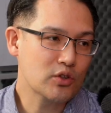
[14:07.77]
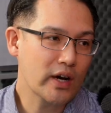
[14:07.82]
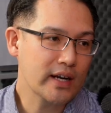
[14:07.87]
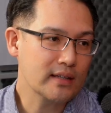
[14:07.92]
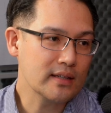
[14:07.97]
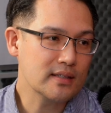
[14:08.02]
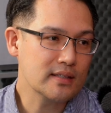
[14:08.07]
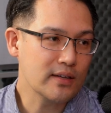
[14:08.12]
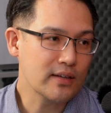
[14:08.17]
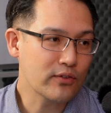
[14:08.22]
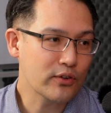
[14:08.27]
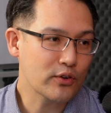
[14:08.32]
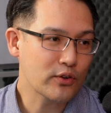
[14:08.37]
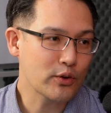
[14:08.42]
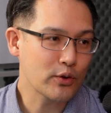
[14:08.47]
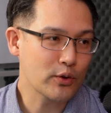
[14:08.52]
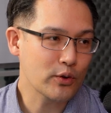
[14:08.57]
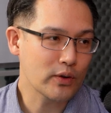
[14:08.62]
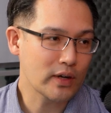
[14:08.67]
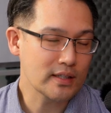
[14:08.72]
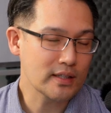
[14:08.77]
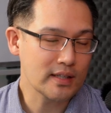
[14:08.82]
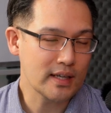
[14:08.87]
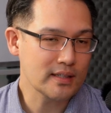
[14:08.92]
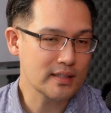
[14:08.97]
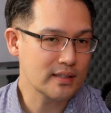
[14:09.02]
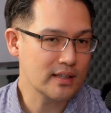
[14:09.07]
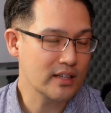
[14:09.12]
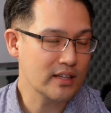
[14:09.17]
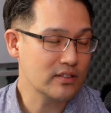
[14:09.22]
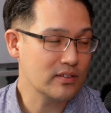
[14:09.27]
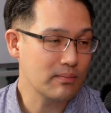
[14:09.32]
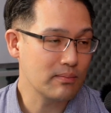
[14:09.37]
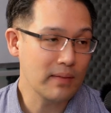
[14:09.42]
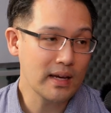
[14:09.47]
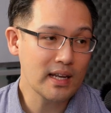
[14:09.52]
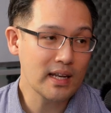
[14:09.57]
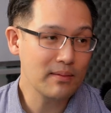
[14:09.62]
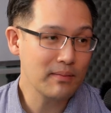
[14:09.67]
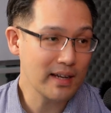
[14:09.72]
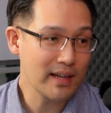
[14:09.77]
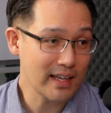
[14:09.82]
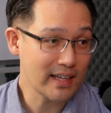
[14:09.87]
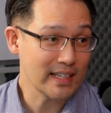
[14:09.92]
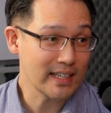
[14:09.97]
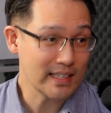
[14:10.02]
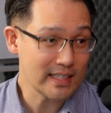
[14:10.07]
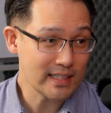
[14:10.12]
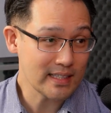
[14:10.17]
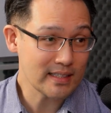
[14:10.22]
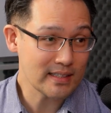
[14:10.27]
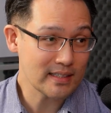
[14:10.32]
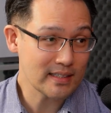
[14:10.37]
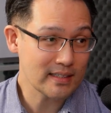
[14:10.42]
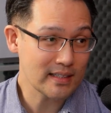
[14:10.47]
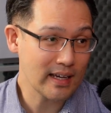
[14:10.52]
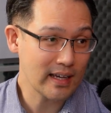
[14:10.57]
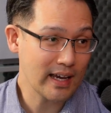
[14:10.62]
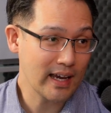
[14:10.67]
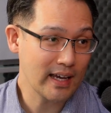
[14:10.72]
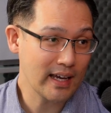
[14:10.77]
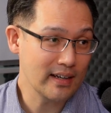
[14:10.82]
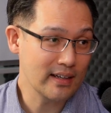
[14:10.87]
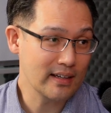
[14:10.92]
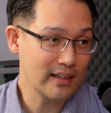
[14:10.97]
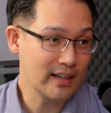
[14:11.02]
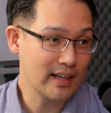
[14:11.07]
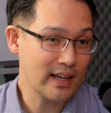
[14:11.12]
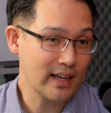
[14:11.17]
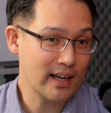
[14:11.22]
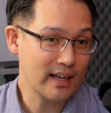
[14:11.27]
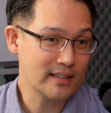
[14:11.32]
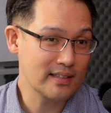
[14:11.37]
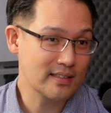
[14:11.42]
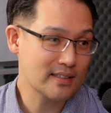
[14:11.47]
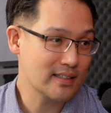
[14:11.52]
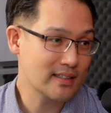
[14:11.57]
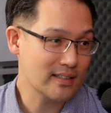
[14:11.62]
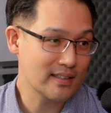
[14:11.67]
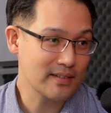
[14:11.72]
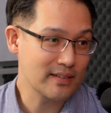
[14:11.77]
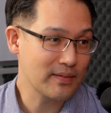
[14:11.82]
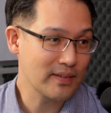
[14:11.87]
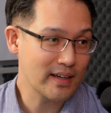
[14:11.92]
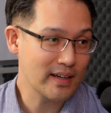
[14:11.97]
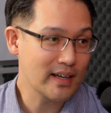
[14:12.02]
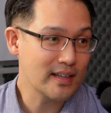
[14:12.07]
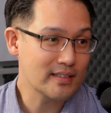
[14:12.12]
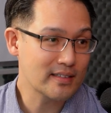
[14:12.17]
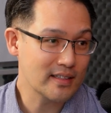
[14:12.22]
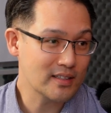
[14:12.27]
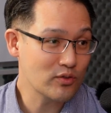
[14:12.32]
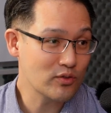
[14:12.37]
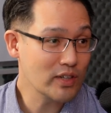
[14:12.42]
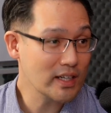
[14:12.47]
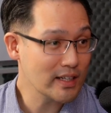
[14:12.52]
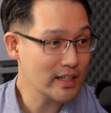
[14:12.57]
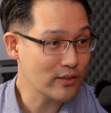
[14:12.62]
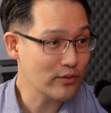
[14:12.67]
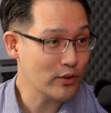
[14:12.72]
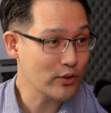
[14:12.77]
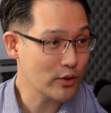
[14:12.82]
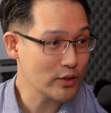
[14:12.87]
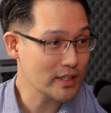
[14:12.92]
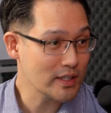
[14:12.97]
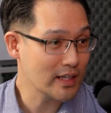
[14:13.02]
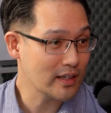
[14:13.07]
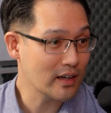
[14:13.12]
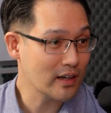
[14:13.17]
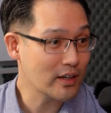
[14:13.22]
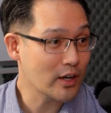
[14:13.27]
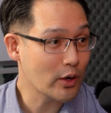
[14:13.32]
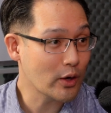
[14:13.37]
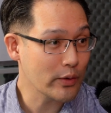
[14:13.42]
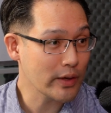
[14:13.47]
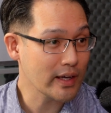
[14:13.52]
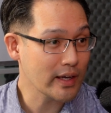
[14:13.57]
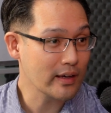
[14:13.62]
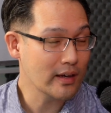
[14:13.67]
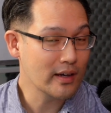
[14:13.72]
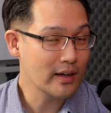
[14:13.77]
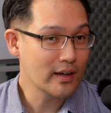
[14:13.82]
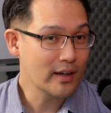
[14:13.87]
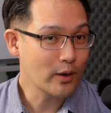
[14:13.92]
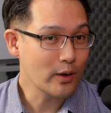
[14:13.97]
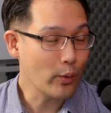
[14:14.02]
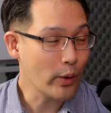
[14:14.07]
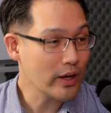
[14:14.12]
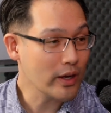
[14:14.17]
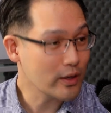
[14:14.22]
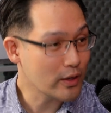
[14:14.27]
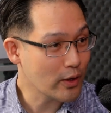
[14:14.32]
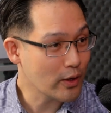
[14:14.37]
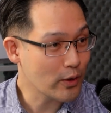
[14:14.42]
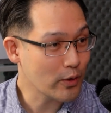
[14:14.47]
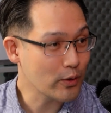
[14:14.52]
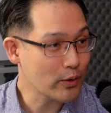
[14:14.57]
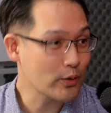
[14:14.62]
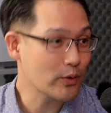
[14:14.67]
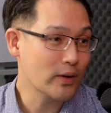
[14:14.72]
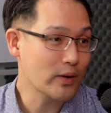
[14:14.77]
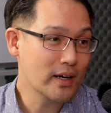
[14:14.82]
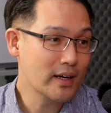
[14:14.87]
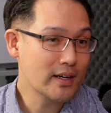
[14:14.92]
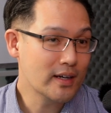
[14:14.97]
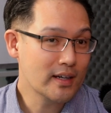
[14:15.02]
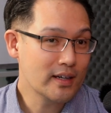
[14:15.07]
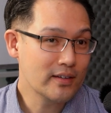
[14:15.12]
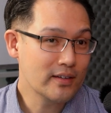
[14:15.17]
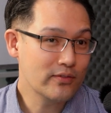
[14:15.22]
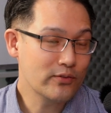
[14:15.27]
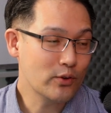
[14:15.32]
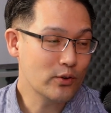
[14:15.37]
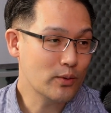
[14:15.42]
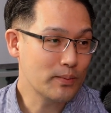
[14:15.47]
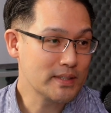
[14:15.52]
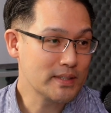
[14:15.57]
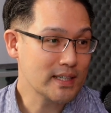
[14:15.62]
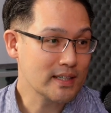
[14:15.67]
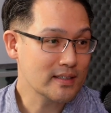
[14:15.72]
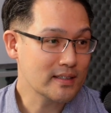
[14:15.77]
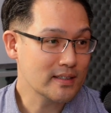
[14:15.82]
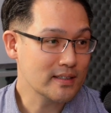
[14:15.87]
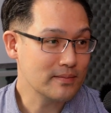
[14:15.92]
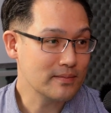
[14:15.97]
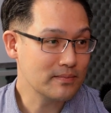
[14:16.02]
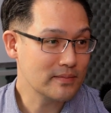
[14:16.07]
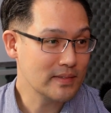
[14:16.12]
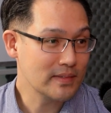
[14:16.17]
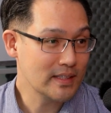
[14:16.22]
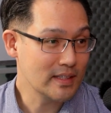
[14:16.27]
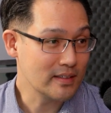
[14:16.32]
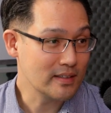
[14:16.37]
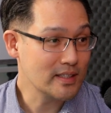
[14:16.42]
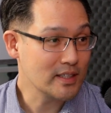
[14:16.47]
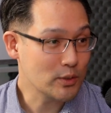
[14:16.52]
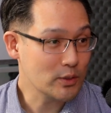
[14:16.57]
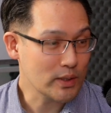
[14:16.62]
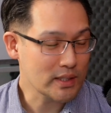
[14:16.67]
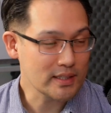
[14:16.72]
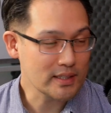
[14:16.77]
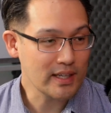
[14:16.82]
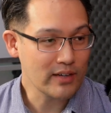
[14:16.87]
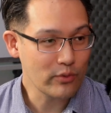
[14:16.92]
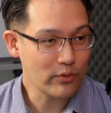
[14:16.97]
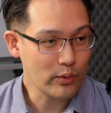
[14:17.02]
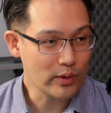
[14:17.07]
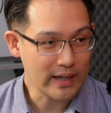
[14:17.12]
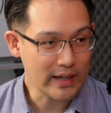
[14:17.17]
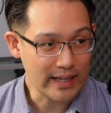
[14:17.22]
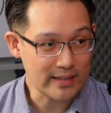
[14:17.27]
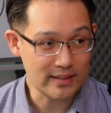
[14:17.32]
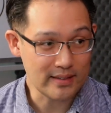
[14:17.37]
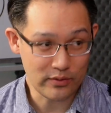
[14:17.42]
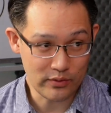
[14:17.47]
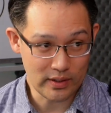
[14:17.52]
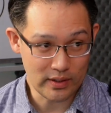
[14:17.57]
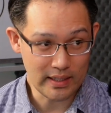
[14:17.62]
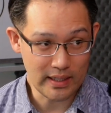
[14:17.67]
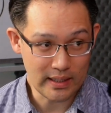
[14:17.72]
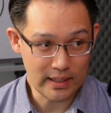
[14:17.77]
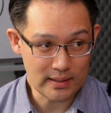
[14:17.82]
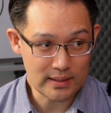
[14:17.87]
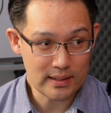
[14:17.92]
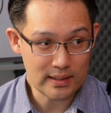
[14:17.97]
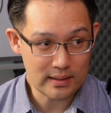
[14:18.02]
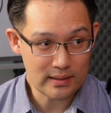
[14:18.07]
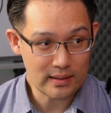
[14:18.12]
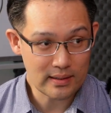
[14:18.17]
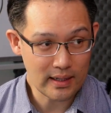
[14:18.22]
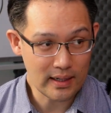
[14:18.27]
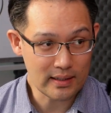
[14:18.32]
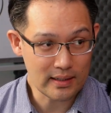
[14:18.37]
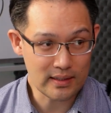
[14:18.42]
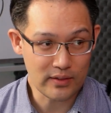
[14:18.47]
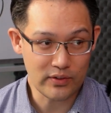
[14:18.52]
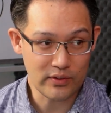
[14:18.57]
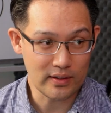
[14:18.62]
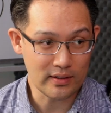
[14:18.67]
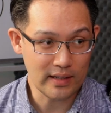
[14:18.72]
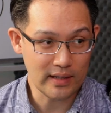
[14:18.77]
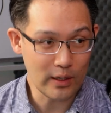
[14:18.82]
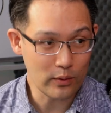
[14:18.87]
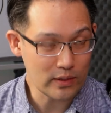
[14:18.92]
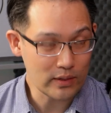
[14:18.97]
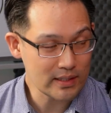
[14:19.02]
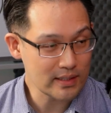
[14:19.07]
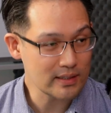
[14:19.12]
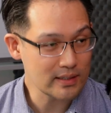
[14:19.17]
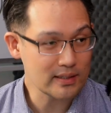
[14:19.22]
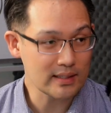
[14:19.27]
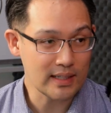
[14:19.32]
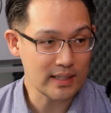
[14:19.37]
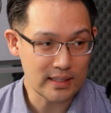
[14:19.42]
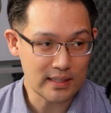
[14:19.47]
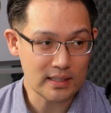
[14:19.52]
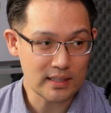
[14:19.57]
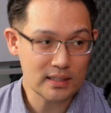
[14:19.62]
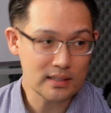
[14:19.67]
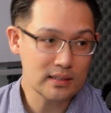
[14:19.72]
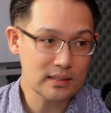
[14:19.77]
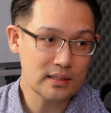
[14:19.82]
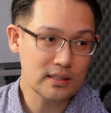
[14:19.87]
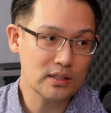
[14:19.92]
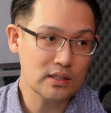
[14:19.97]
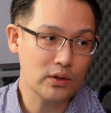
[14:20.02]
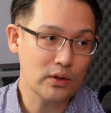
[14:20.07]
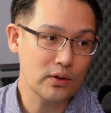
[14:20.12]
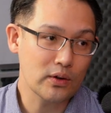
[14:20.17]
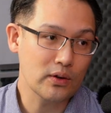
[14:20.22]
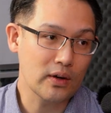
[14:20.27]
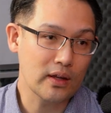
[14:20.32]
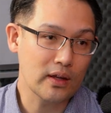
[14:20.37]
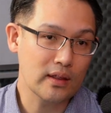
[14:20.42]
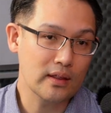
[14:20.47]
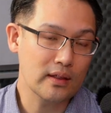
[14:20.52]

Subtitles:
trying to sift through, because there's many clinics, and it's really confusing not knowing where to go for particular situation, because everyone has different needs and different illnesses and conditions. So